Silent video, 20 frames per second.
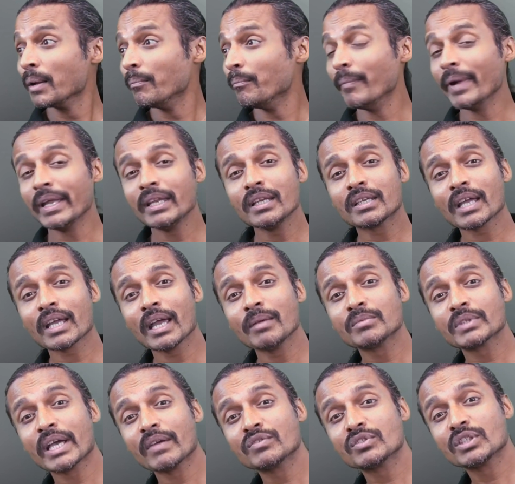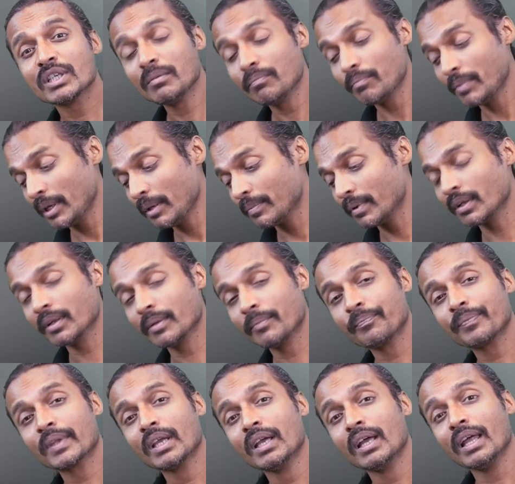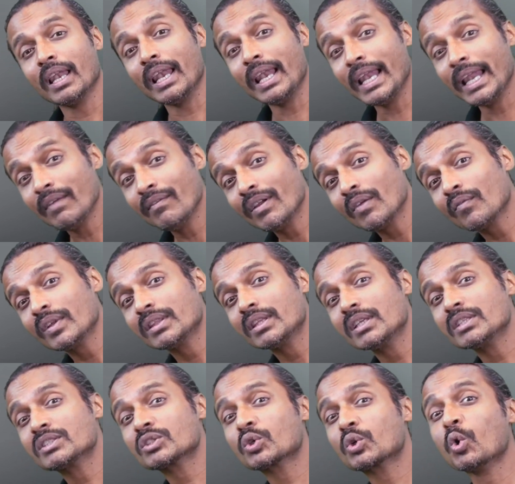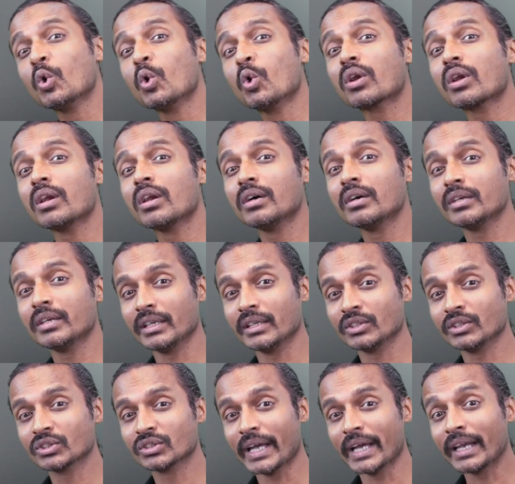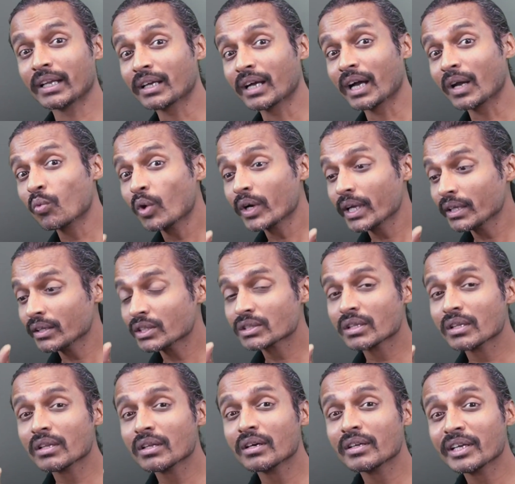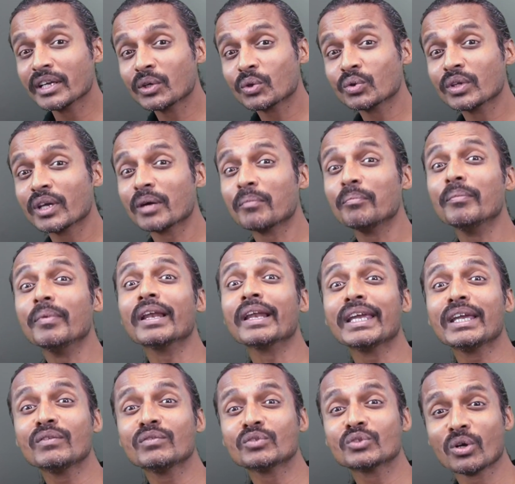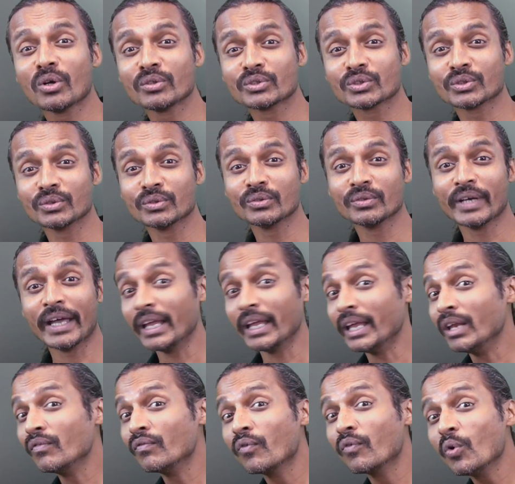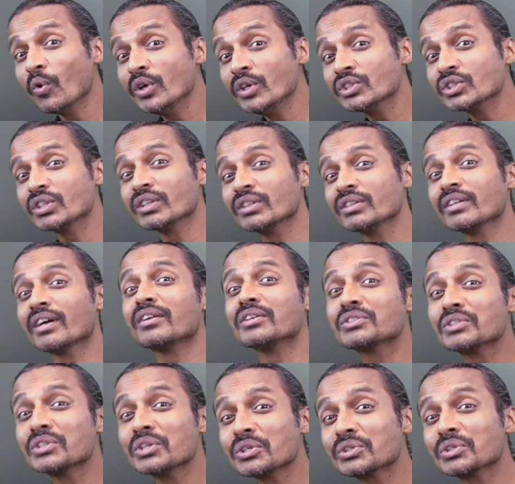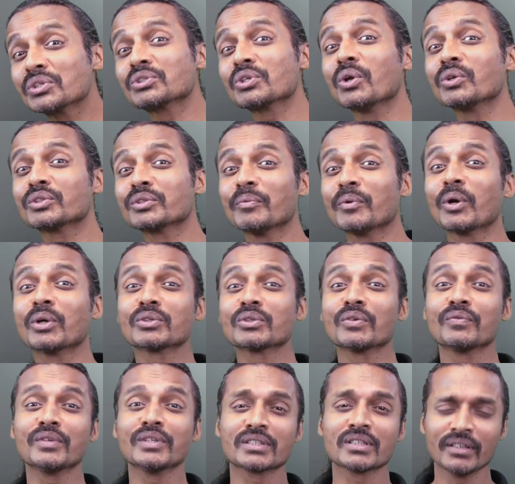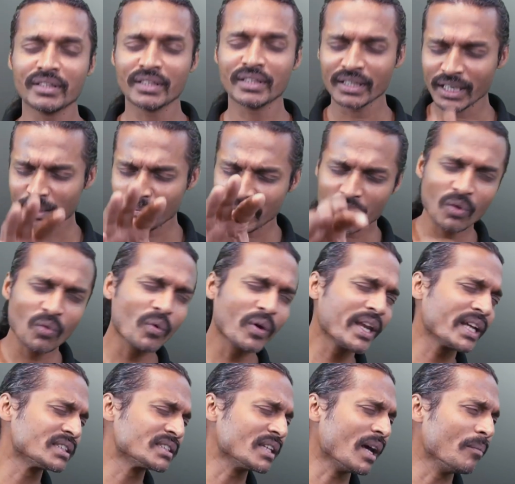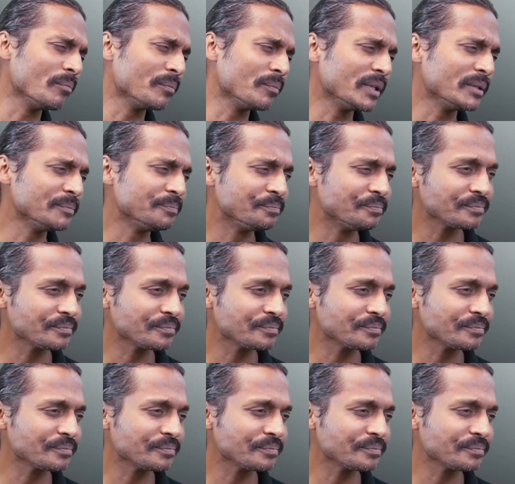many times I've seen people living with these core learnings and converting this learning into their beliefs also and influencing their decisions also because of this learning. Let me give you an example.